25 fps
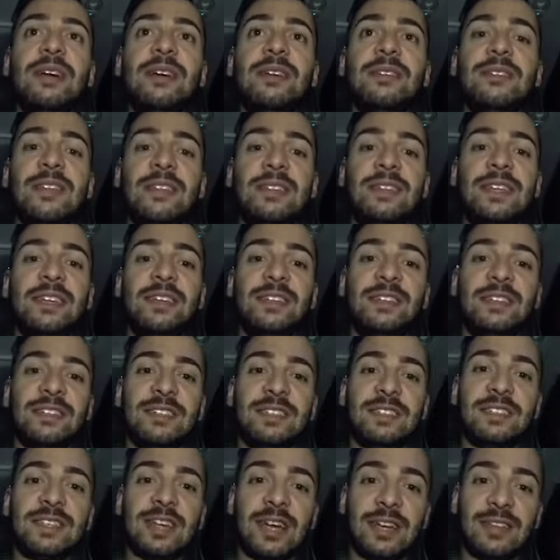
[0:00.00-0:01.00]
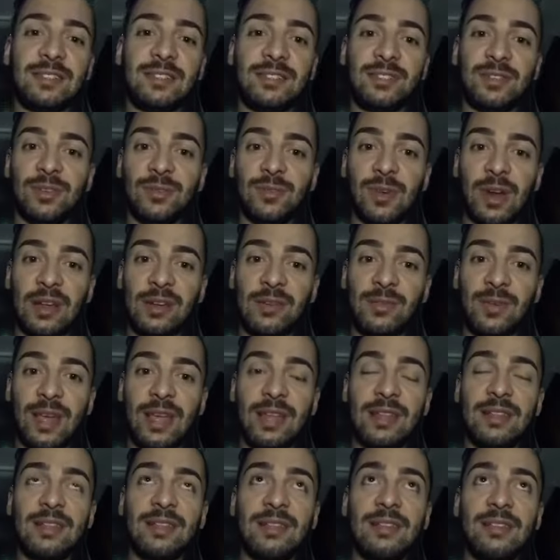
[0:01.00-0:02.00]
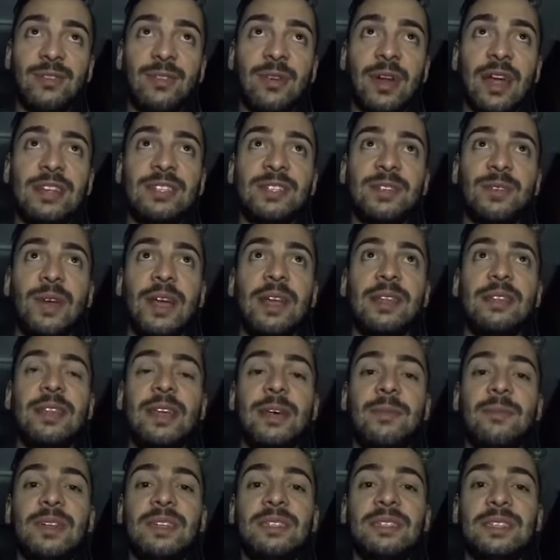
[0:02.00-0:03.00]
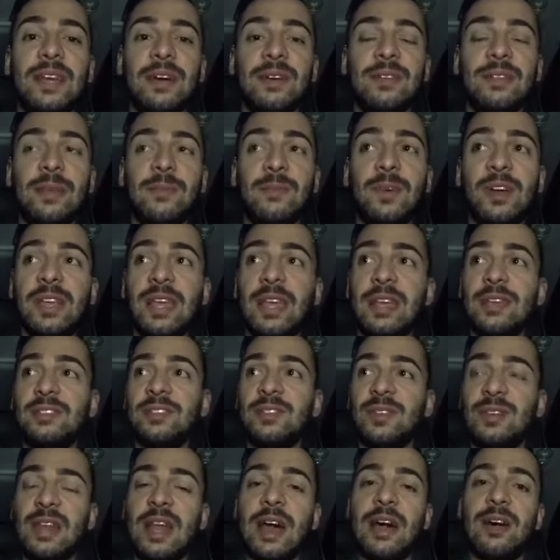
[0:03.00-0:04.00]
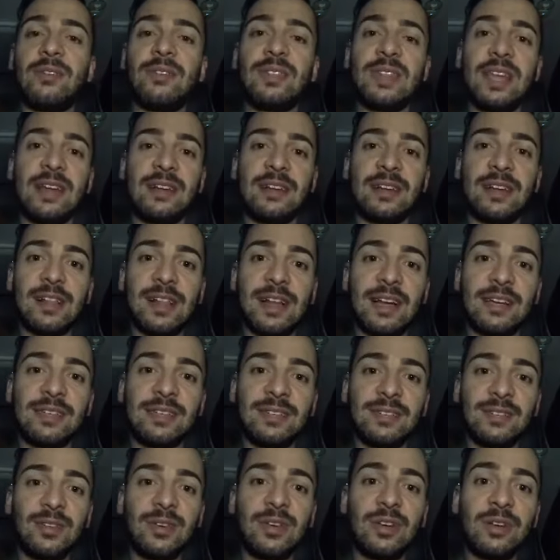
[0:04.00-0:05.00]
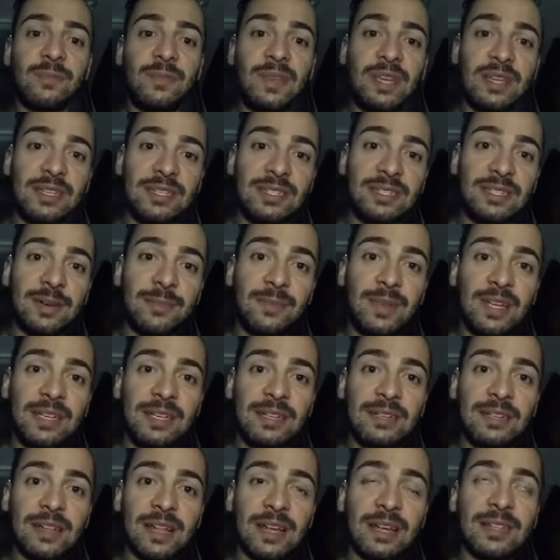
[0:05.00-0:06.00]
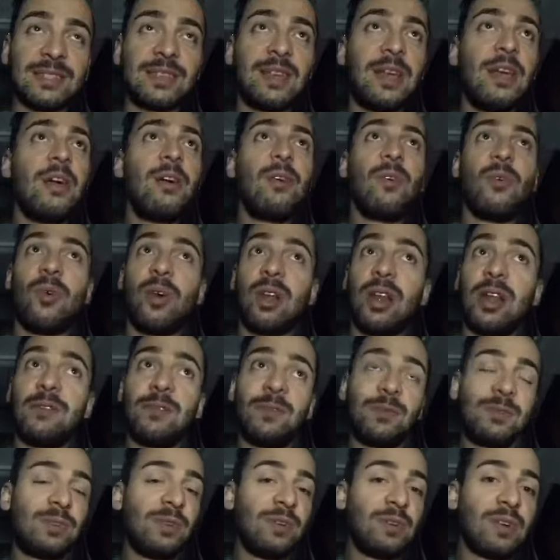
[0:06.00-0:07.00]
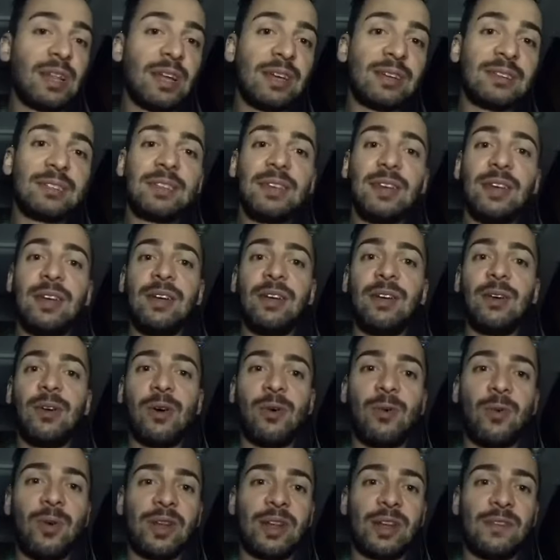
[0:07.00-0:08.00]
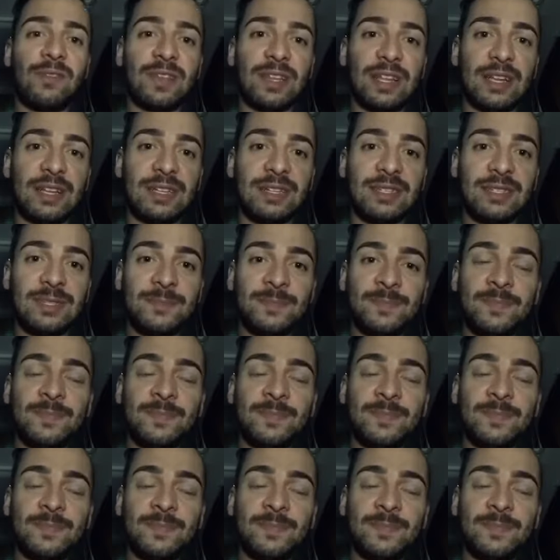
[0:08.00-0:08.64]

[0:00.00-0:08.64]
the teacher decides to graduate them and tell them, okay, so now that class is going to be an intermediate class or level 2 class or whatever that is.